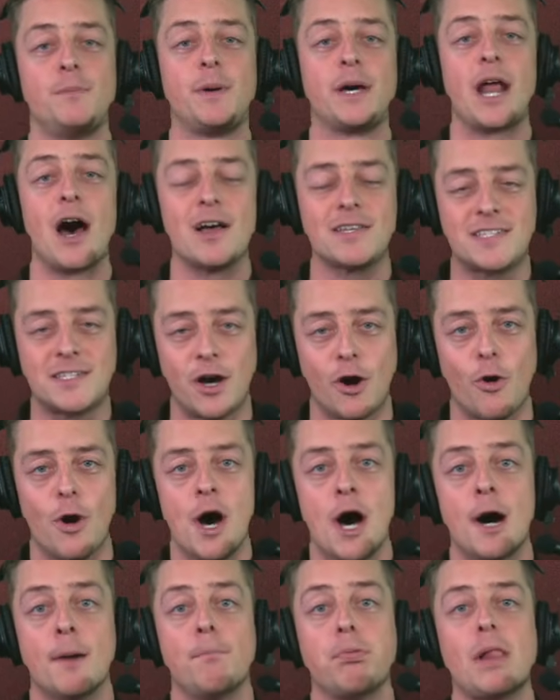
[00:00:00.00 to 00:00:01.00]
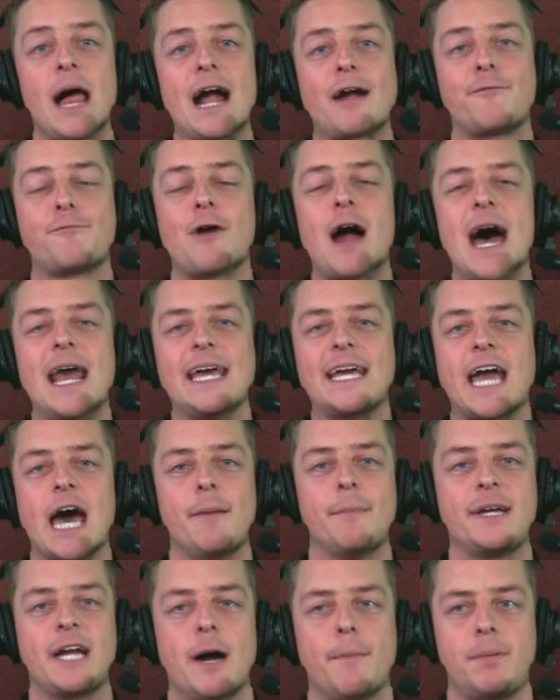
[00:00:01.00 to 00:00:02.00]
But also, Black Friday
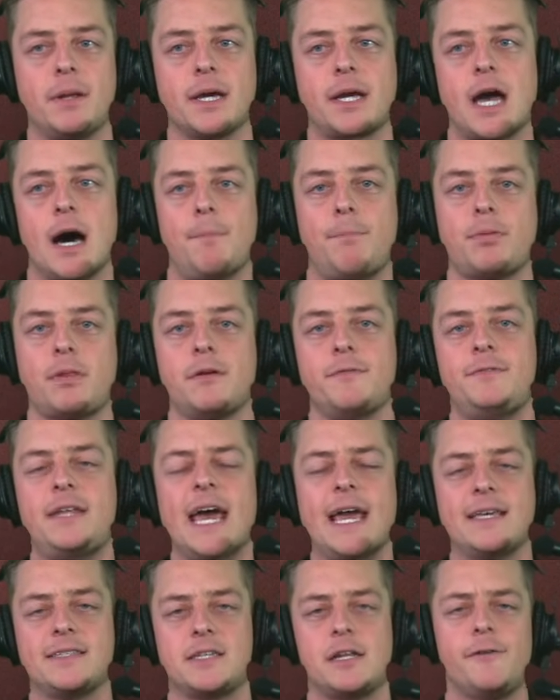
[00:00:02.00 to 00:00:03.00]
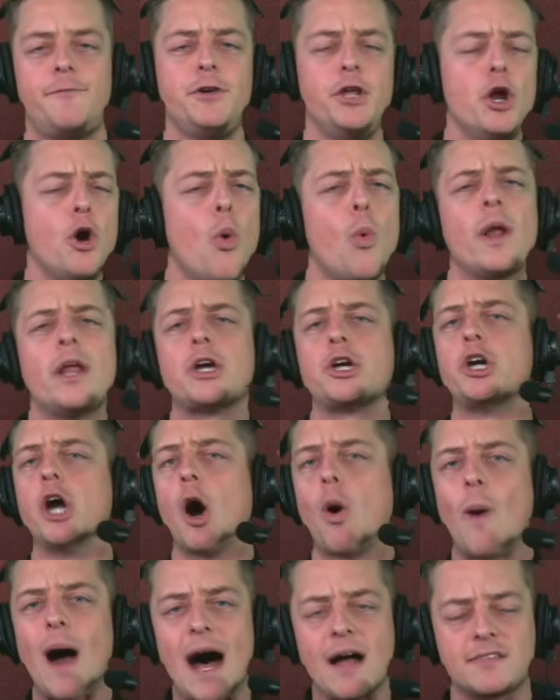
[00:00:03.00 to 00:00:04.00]
coming up in a couple of days. And if you don't want to
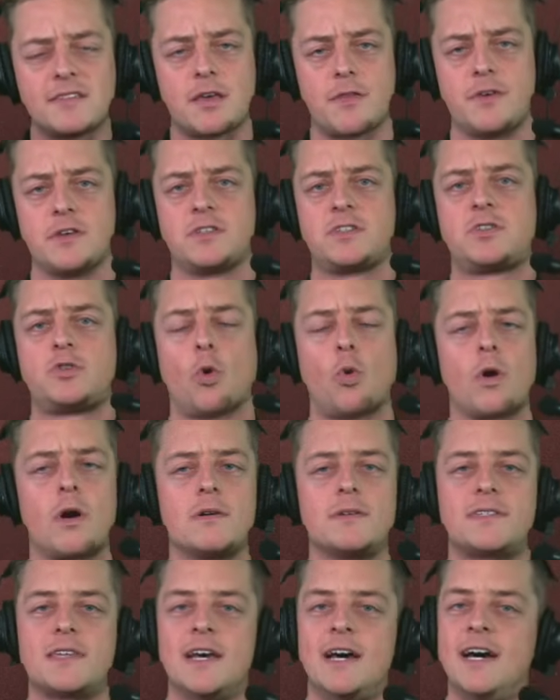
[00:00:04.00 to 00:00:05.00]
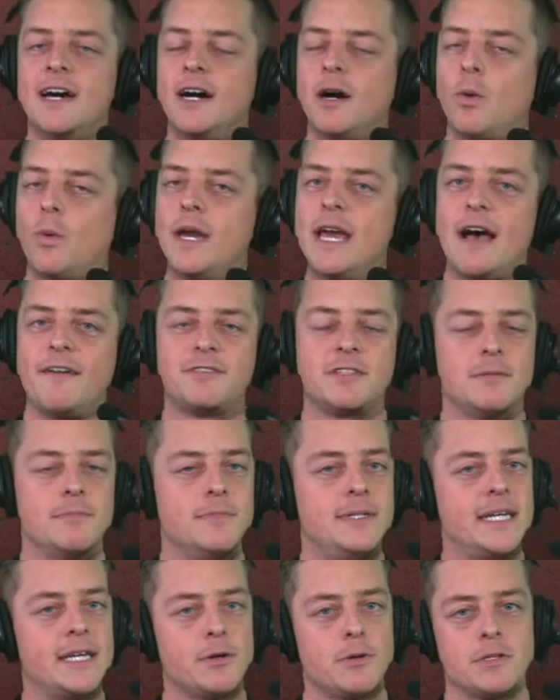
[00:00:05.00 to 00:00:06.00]
go out to the stores, we have some
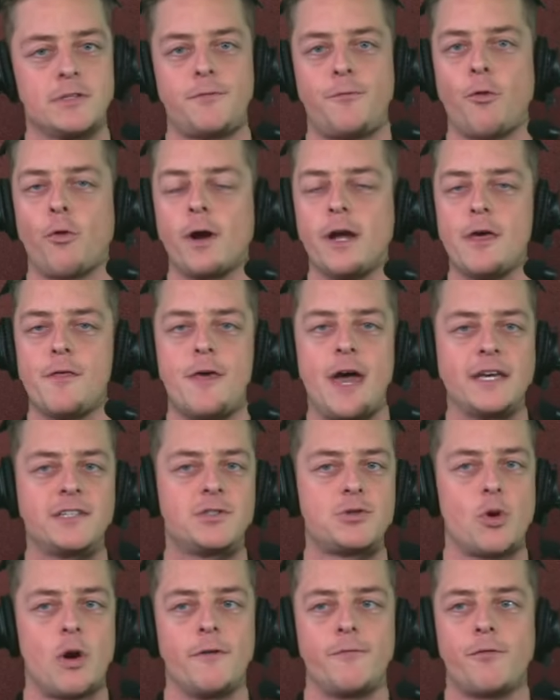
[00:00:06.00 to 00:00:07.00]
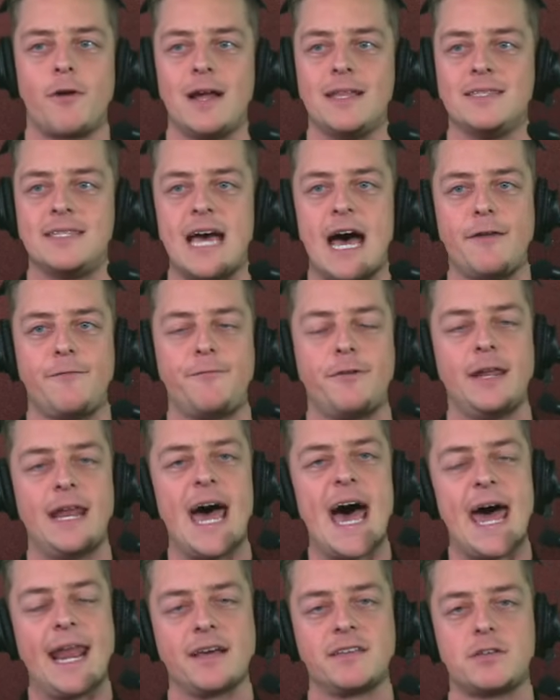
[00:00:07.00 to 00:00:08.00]
deals for you, thanks to our friends at
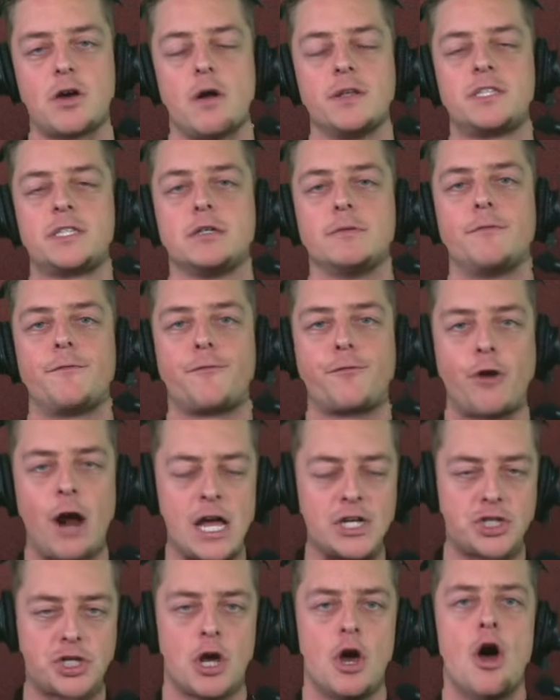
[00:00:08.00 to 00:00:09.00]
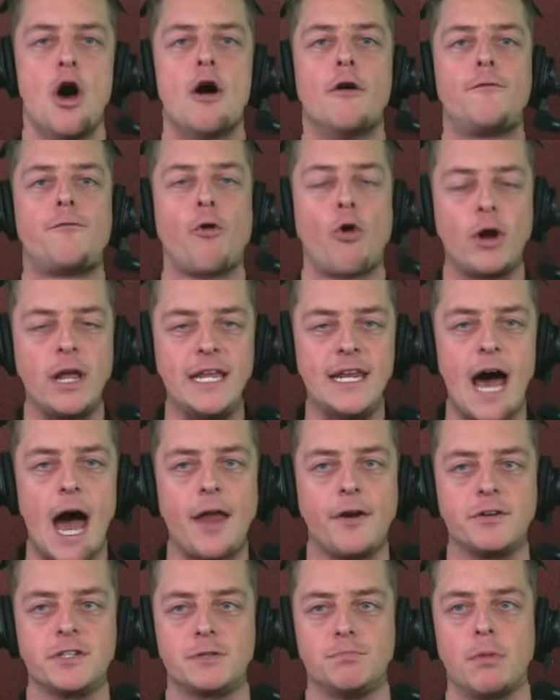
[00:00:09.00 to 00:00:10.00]
Fanatics, on some fresh
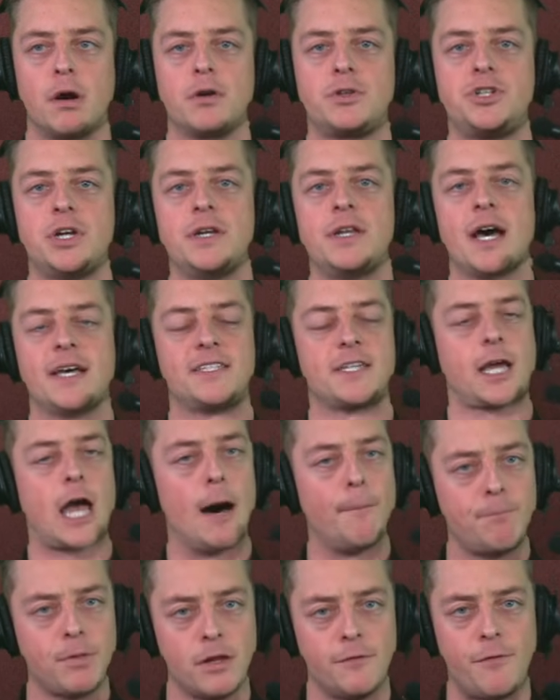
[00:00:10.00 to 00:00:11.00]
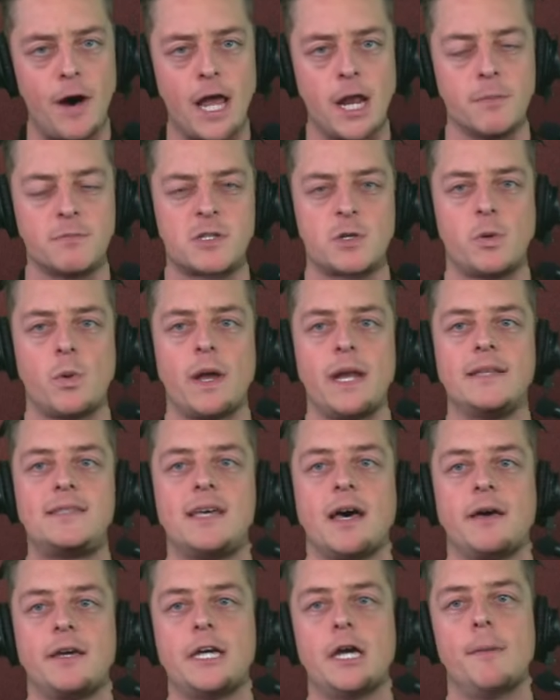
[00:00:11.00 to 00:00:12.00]
49ers merchandise. A couple of items we want to
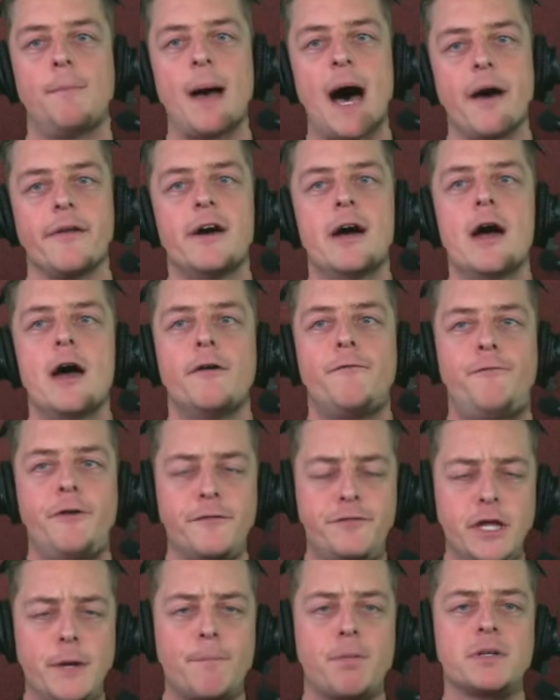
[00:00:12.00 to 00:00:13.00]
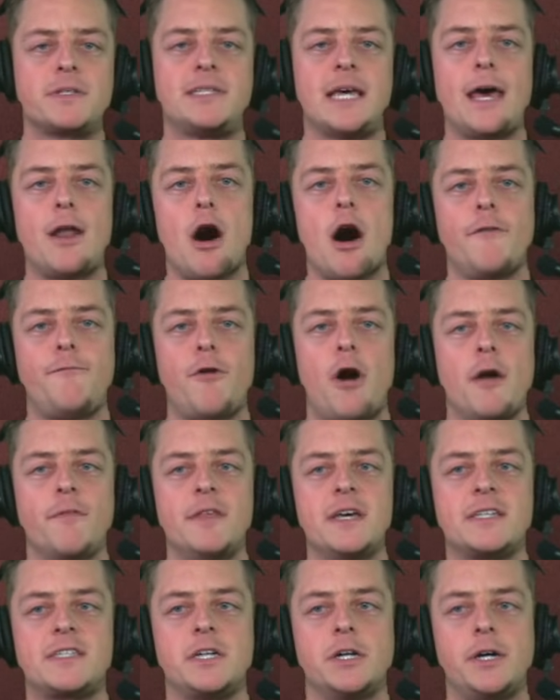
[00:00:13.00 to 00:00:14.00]
tell you about. 50% off on
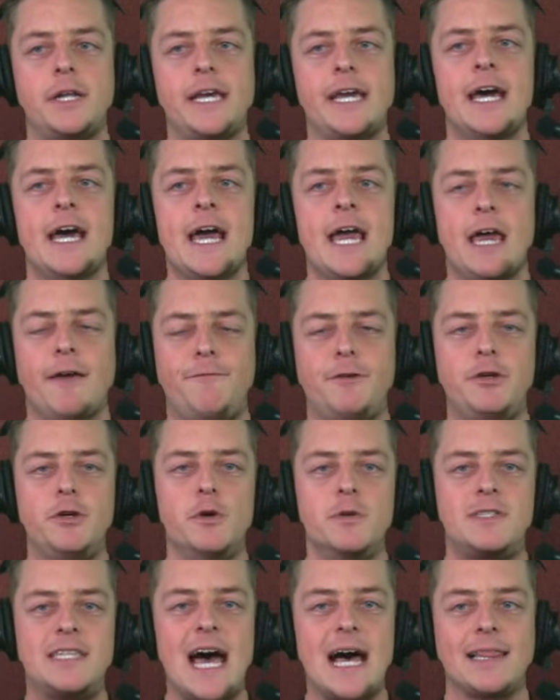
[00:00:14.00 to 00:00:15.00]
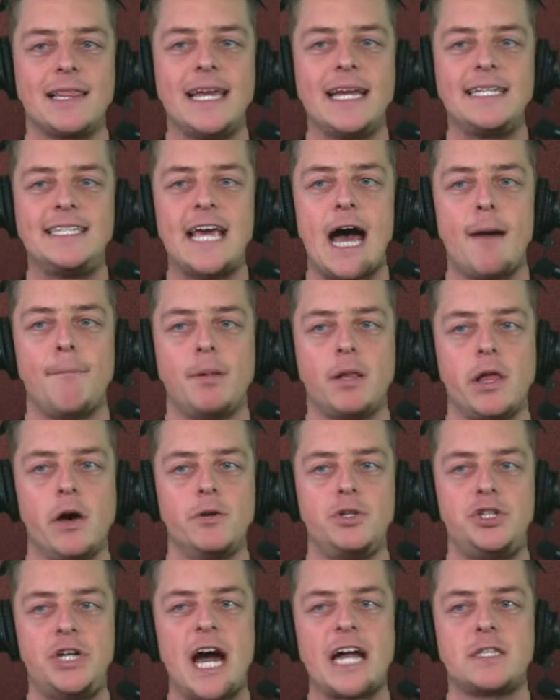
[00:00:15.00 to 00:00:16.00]
this hoodie. If you use that link down below,
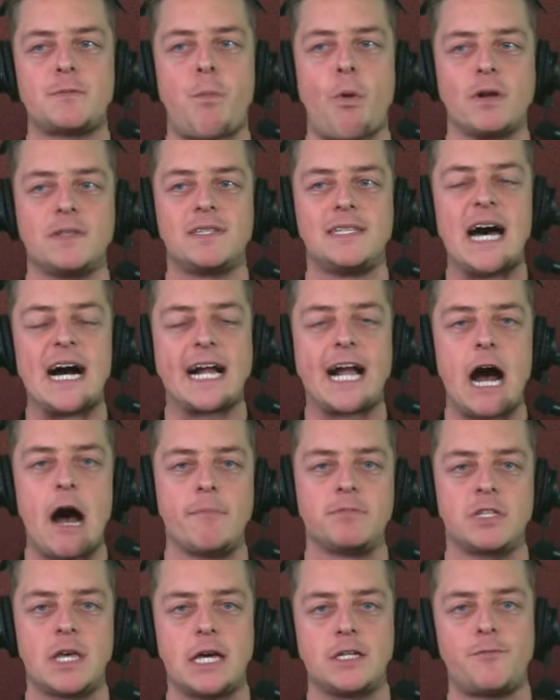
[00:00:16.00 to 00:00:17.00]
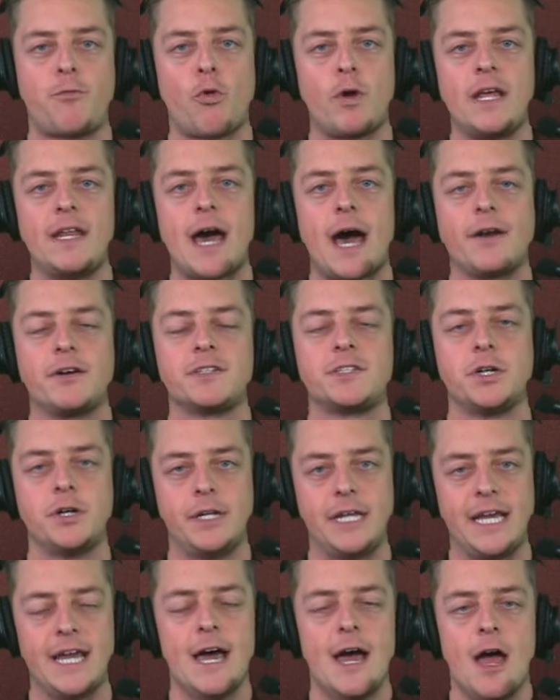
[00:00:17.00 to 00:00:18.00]
chatsports.com/49ers
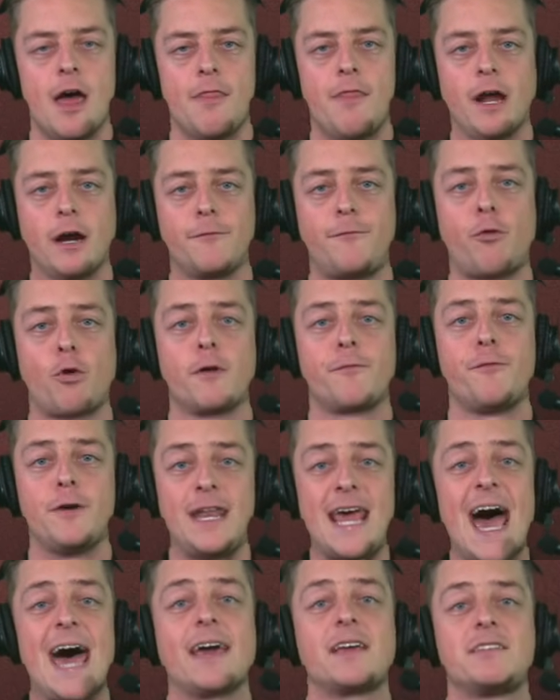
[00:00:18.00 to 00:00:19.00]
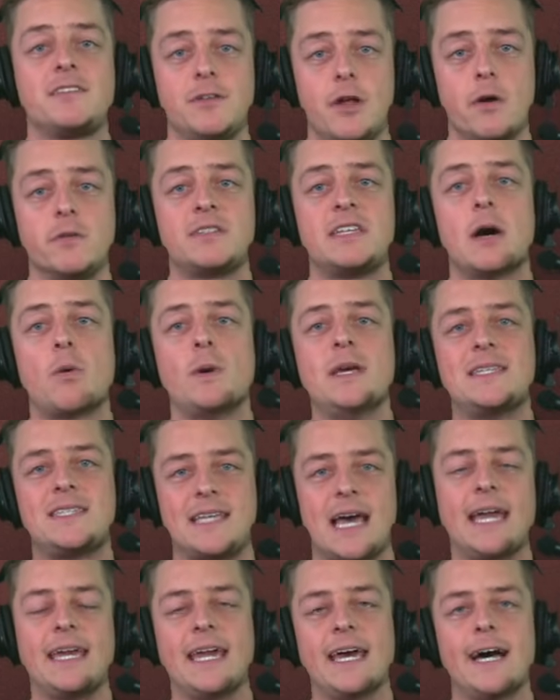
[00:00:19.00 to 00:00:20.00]
hoodie, therefore Fanatics knows that we
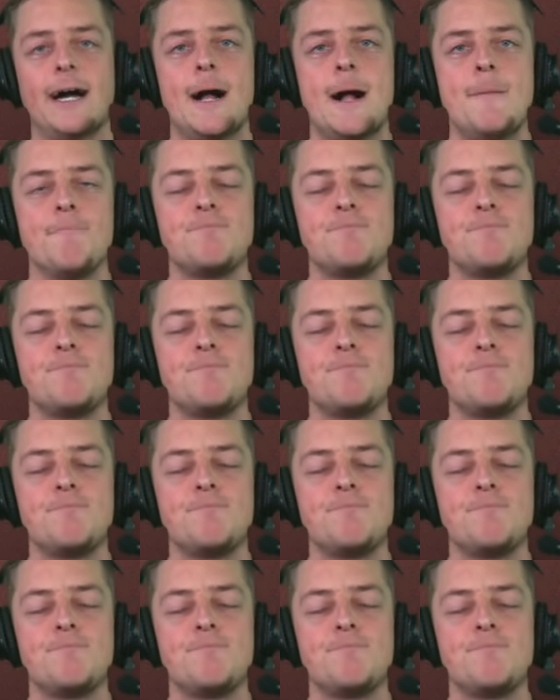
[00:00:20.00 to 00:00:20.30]
sent you.